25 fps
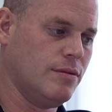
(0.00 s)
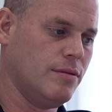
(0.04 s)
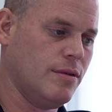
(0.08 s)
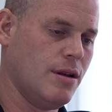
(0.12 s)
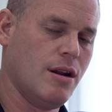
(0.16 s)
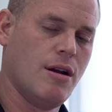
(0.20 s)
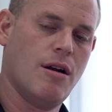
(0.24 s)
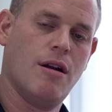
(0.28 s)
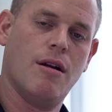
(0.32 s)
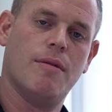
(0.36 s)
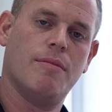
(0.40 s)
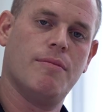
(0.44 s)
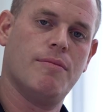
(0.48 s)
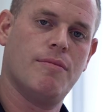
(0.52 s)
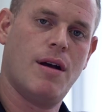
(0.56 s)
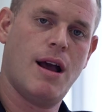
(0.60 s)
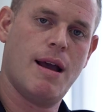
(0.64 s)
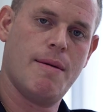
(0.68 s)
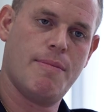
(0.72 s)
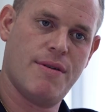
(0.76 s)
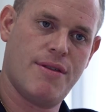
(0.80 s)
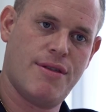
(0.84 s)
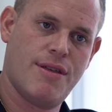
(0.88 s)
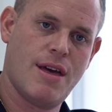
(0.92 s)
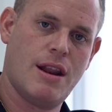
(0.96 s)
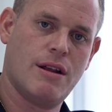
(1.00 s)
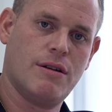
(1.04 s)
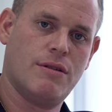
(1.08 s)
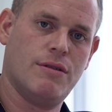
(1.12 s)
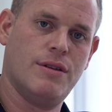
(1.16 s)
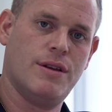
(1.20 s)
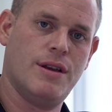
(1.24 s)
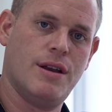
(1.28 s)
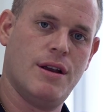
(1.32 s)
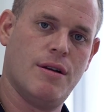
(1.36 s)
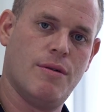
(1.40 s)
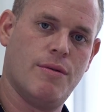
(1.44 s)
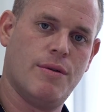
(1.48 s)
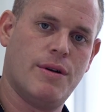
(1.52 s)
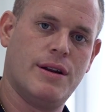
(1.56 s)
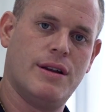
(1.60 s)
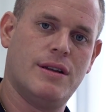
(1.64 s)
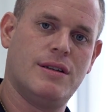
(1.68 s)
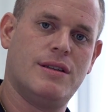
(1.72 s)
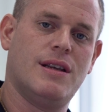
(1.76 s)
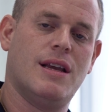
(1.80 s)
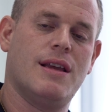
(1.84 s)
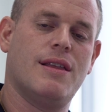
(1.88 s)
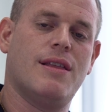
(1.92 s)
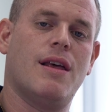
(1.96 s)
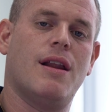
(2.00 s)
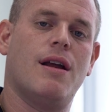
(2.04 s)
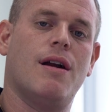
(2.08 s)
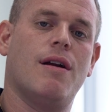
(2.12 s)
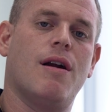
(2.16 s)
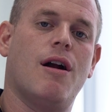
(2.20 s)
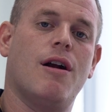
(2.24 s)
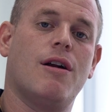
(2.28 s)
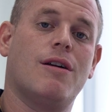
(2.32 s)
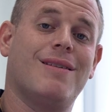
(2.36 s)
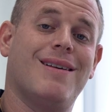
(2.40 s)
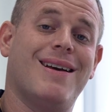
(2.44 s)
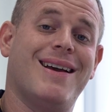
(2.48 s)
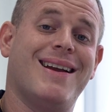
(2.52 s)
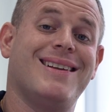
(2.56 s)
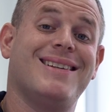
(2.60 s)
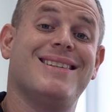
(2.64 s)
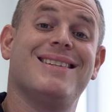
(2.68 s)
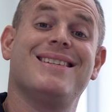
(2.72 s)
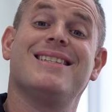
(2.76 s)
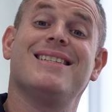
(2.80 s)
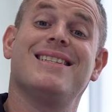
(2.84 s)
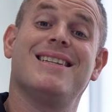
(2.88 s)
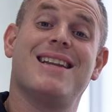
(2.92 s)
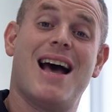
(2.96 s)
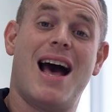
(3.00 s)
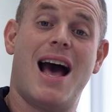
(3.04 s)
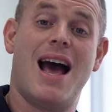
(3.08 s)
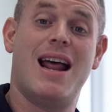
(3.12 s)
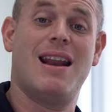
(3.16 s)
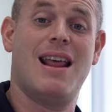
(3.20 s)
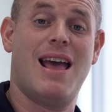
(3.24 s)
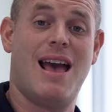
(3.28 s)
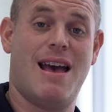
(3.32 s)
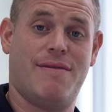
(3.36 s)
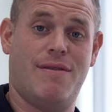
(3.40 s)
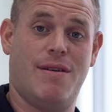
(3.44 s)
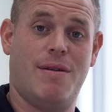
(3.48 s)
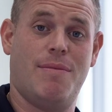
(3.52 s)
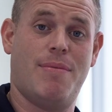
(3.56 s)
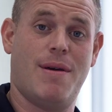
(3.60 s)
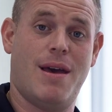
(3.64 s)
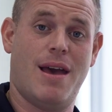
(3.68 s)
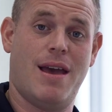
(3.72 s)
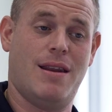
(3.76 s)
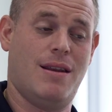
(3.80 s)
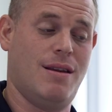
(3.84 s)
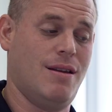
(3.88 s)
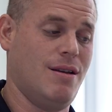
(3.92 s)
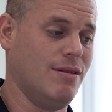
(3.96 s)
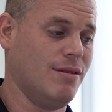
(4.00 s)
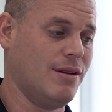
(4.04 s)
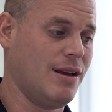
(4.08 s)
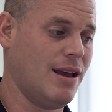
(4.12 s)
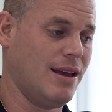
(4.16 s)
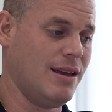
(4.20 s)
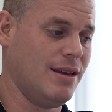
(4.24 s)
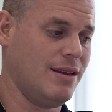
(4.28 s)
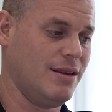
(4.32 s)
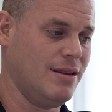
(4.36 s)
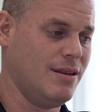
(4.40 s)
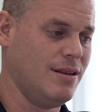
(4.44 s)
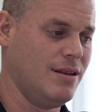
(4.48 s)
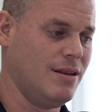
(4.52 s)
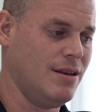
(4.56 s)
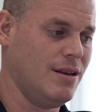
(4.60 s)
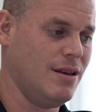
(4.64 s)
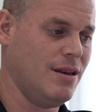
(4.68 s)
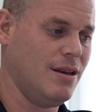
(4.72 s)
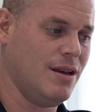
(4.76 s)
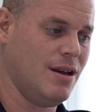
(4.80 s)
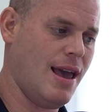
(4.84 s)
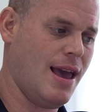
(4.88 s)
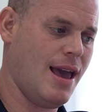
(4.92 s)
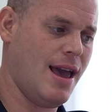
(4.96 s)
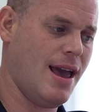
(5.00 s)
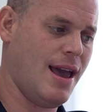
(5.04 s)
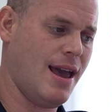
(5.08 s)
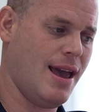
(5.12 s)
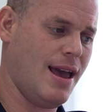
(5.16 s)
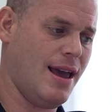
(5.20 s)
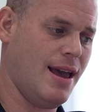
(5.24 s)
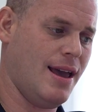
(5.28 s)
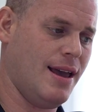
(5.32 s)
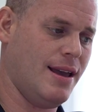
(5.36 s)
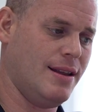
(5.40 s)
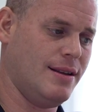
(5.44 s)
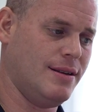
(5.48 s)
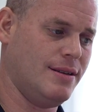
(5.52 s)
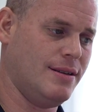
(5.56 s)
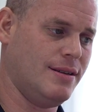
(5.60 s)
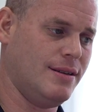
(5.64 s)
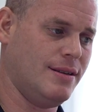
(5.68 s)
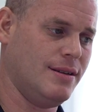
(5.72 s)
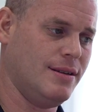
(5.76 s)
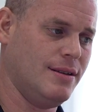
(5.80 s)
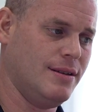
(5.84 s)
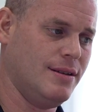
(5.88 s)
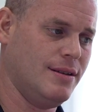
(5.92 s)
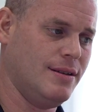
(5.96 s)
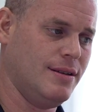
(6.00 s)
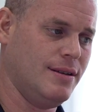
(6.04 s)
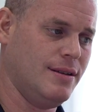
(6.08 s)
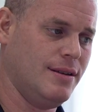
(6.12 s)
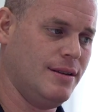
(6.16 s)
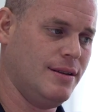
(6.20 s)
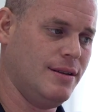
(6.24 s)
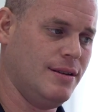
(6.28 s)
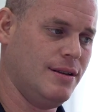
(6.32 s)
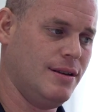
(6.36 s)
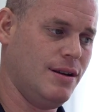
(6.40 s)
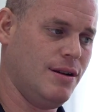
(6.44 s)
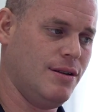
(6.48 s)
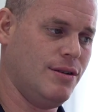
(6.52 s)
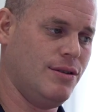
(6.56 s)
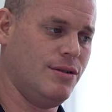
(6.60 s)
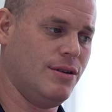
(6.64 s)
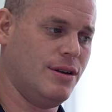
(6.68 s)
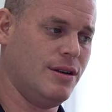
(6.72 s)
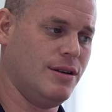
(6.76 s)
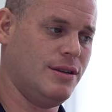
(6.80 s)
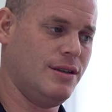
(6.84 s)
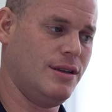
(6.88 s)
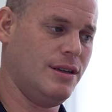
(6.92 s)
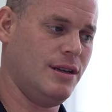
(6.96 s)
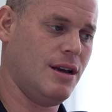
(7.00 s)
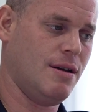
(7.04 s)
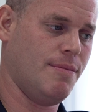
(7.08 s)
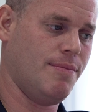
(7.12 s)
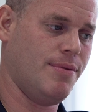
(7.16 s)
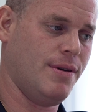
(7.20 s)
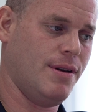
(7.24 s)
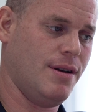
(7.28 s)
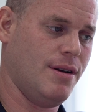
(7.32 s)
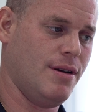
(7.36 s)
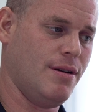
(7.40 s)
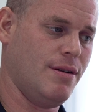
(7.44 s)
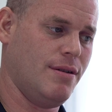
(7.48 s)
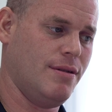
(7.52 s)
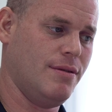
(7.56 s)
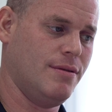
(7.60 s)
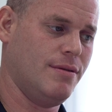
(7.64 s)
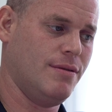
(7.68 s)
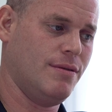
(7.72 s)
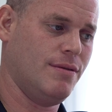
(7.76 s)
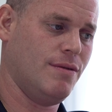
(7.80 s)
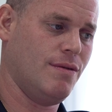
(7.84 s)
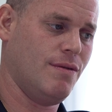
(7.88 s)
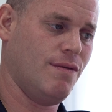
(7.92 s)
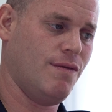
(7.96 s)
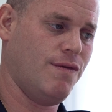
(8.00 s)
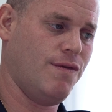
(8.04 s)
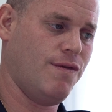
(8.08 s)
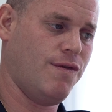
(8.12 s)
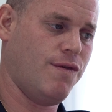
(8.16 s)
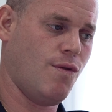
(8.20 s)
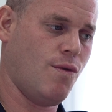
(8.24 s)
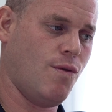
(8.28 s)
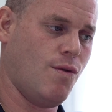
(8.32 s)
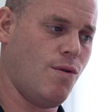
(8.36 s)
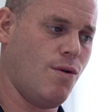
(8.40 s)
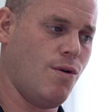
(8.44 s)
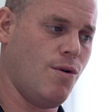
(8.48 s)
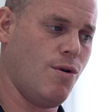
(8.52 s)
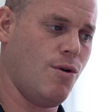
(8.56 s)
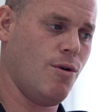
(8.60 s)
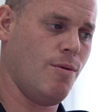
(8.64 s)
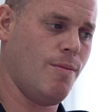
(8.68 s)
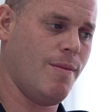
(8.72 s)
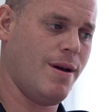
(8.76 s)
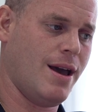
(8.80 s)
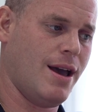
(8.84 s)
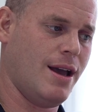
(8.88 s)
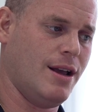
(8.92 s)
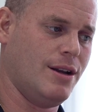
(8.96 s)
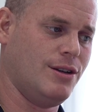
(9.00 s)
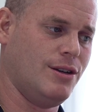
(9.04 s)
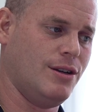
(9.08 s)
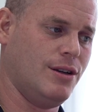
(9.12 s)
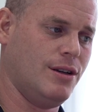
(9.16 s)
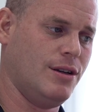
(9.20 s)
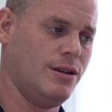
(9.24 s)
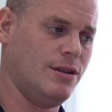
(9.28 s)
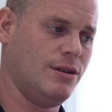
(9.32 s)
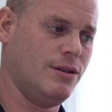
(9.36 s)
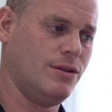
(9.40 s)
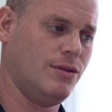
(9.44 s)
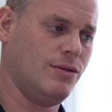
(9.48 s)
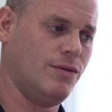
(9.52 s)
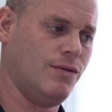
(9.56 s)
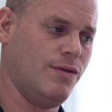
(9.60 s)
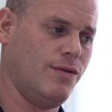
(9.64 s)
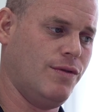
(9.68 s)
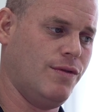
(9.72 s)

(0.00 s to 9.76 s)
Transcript: in our hypothetical here, we're going to say that our client does not have a pet, okay? And here you can see up here, 4 matches.